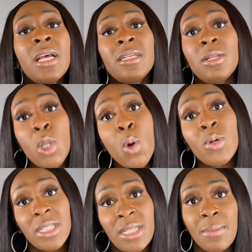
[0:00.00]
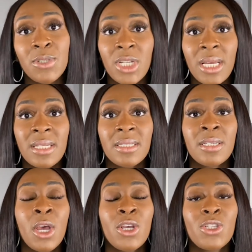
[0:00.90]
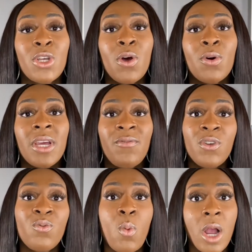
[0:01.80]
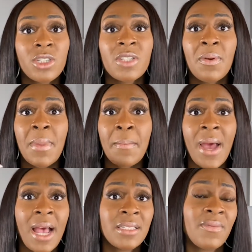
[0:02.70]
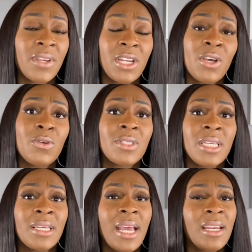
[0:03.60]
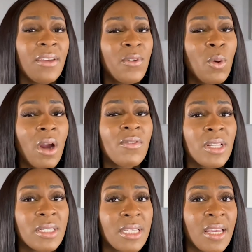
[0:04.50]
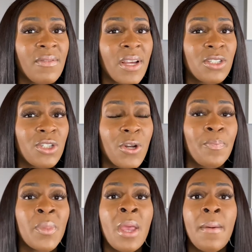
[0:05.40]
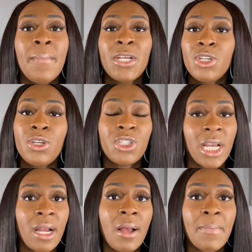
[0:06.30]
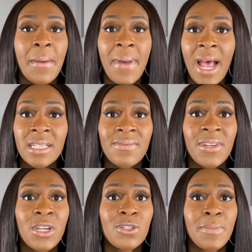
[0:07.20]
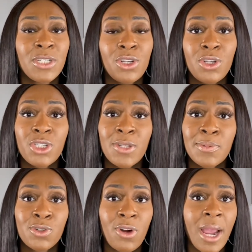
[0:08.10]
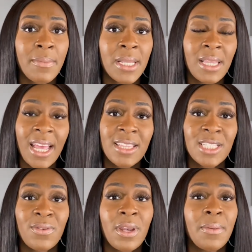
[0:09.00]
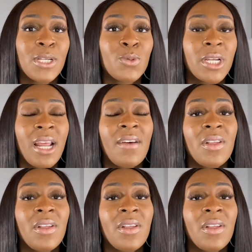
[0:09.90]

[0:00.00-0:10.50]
loan assumptions. So if you've watched some of my past videos, and again, if you are a real estate investor, make sure you check out my past videos. Make sure you subscribe and like this video, because we're going to have a